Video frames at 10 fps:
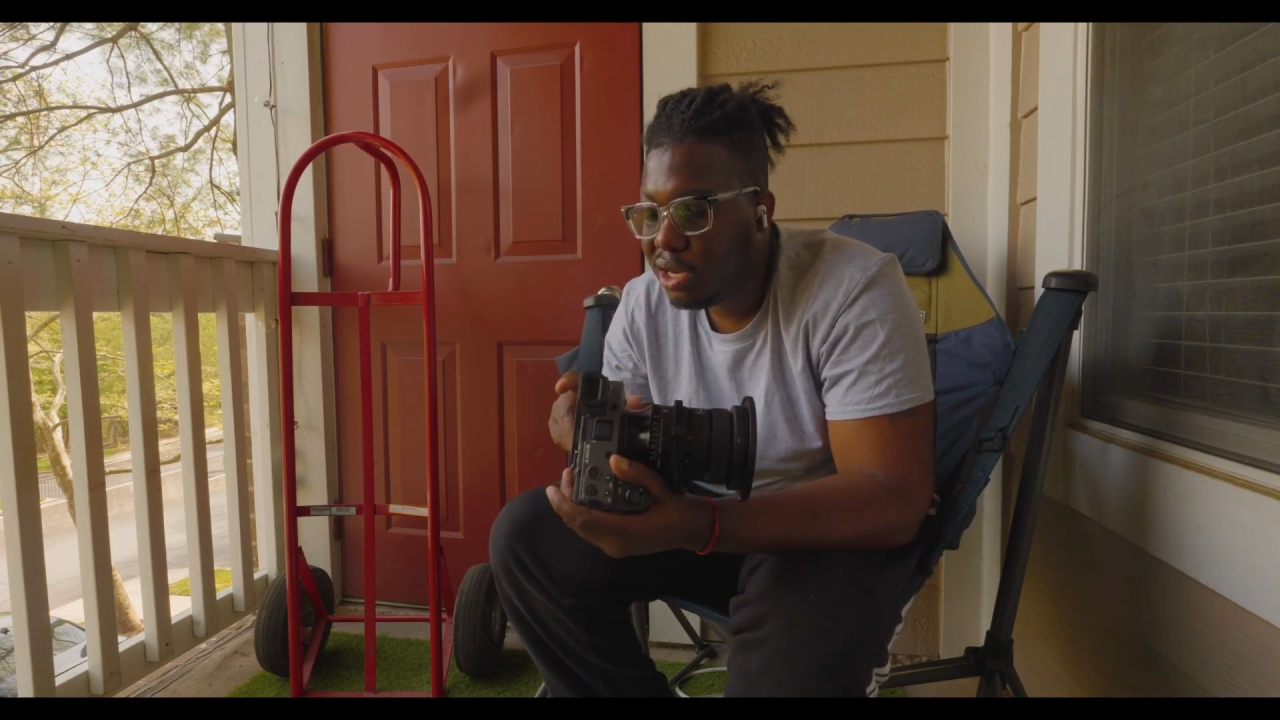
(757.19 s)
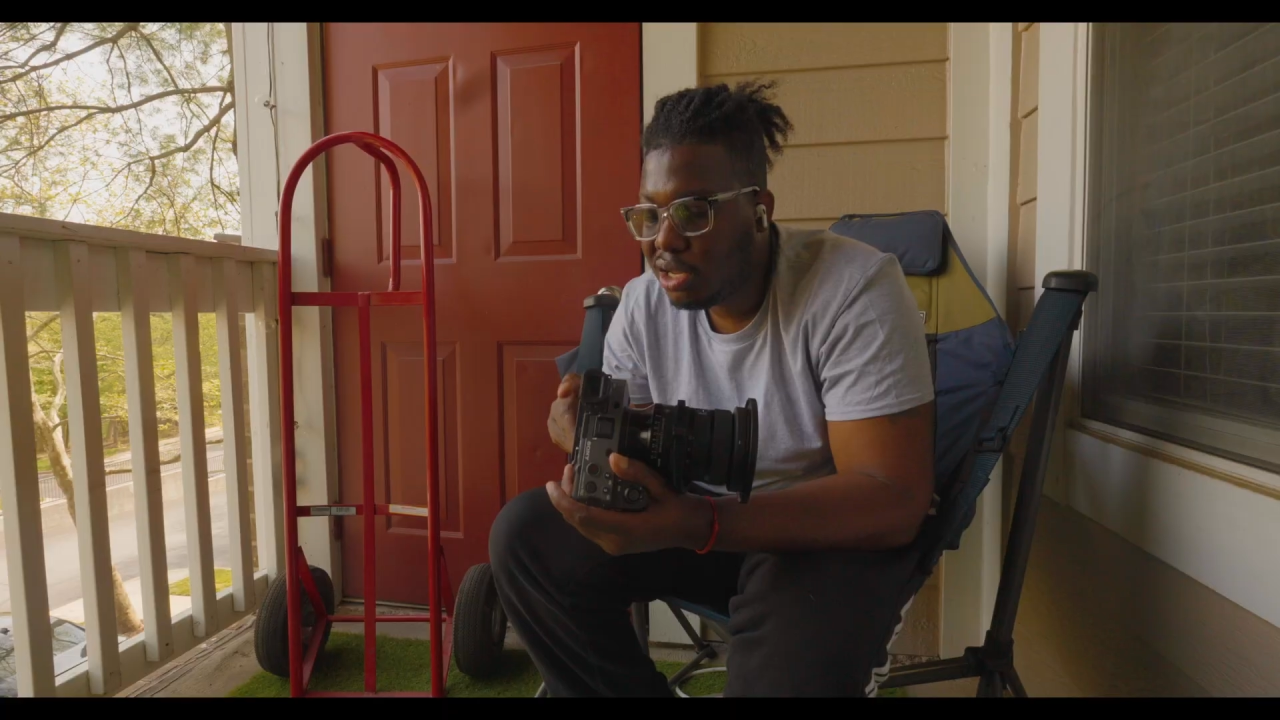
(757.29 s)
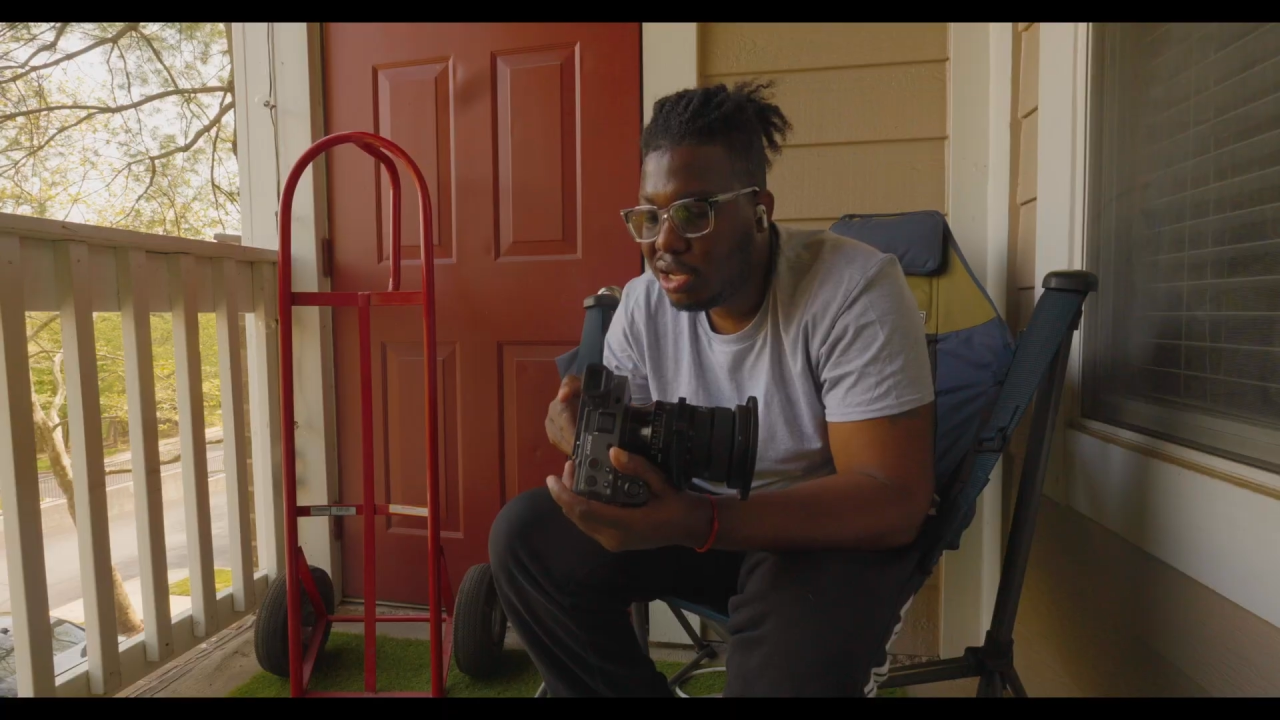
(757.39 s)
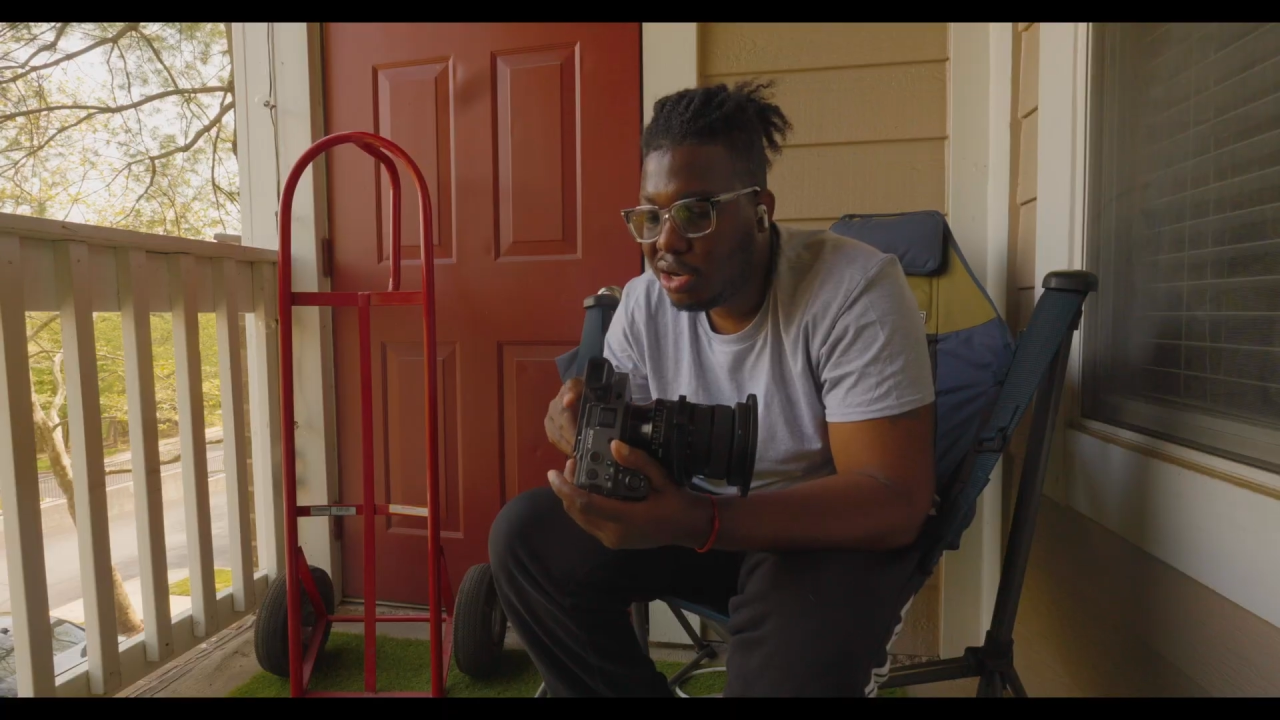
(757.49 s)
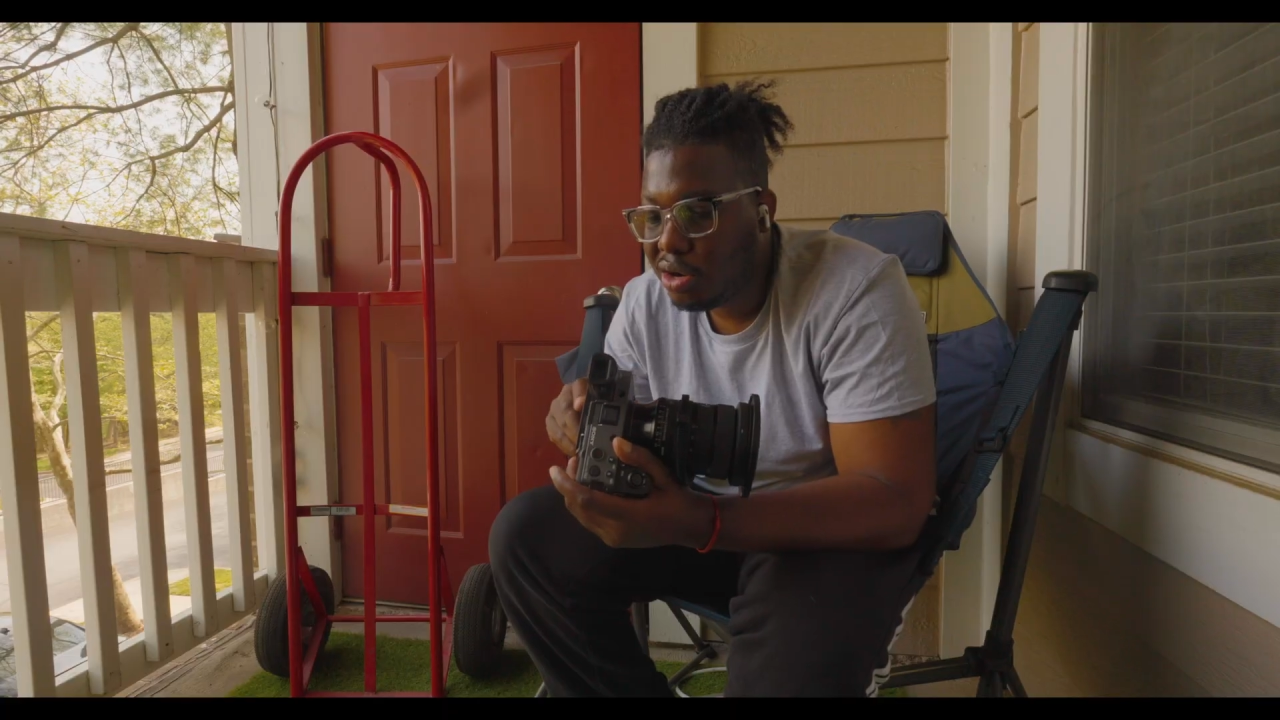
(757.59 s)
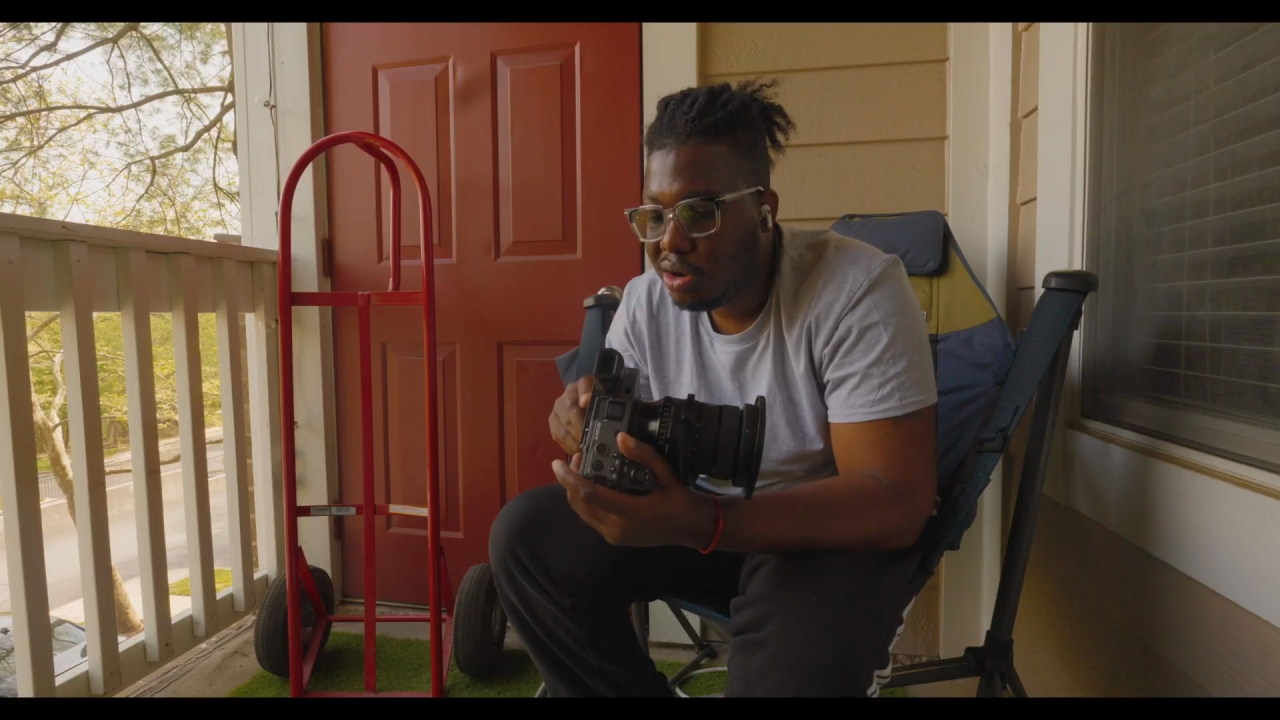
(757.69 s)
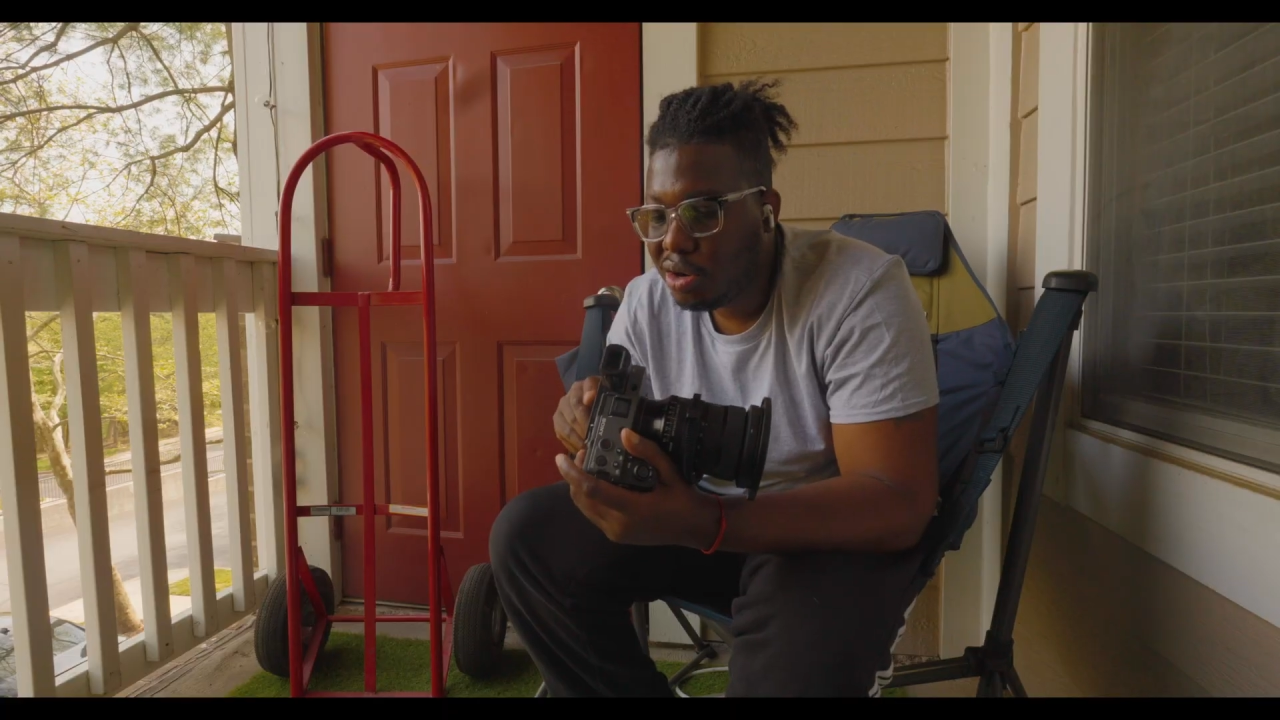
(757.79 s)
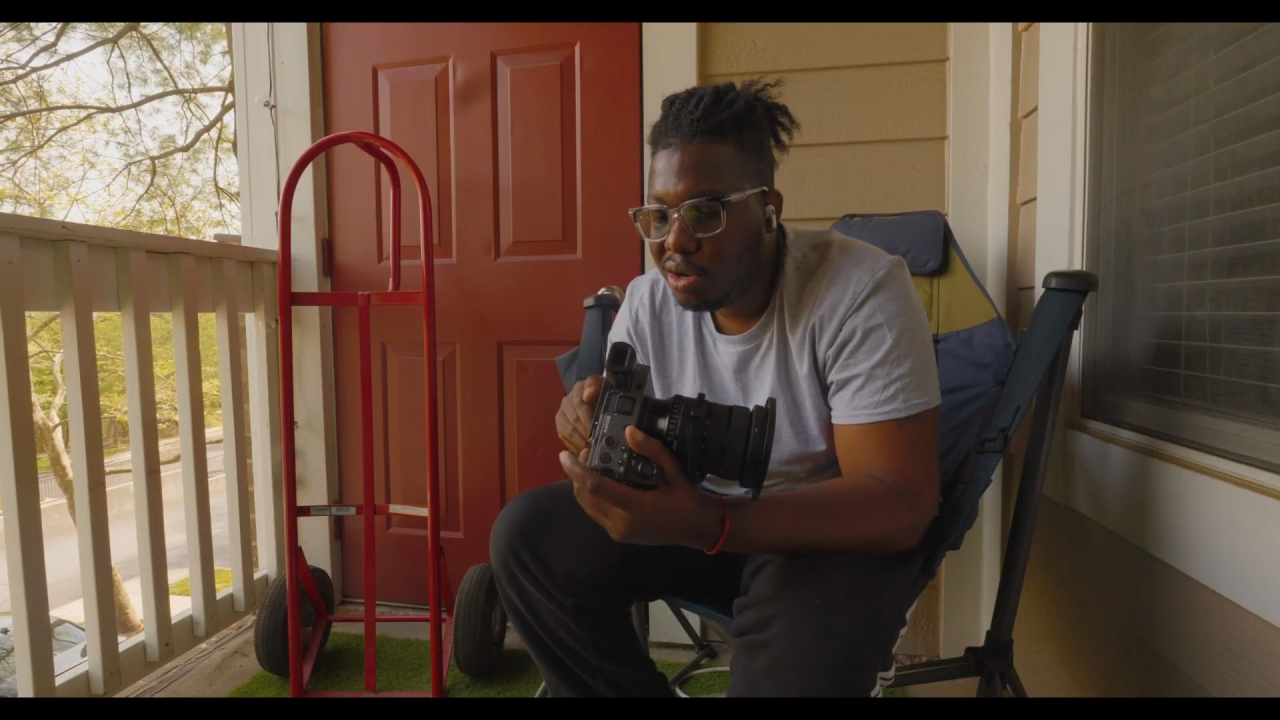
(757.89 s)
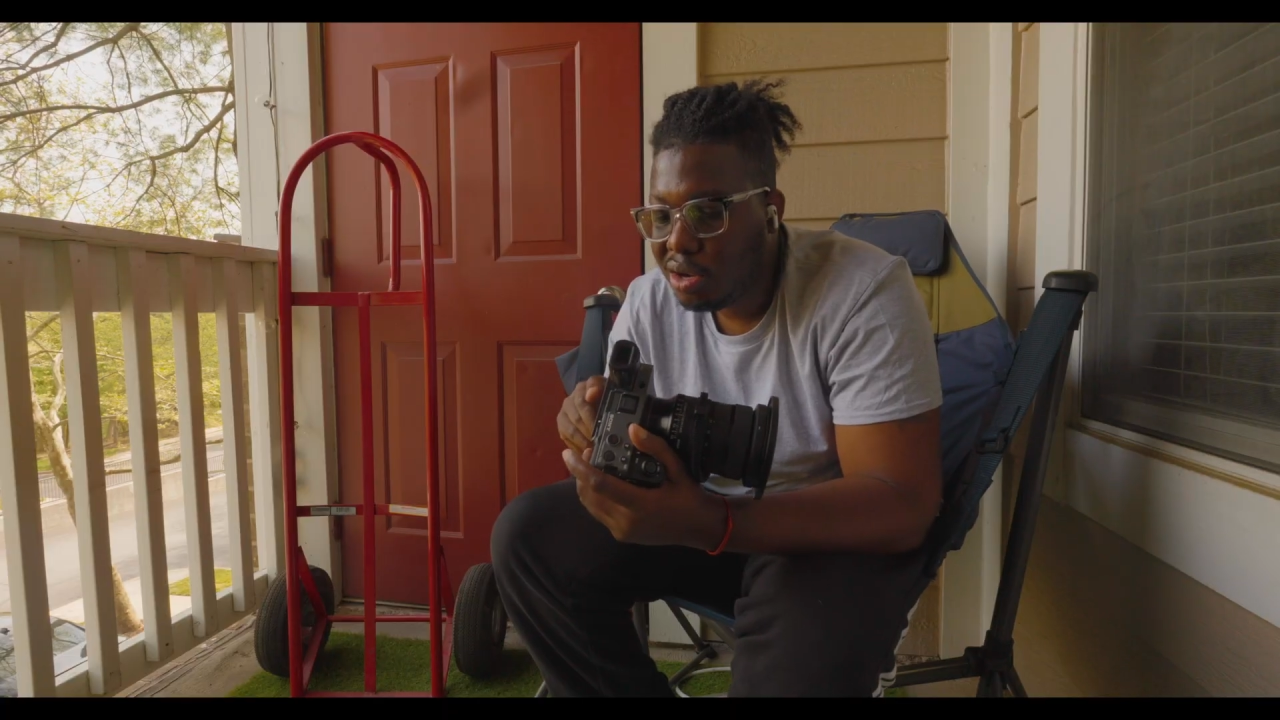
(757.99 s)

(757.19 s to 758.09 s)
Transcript: here.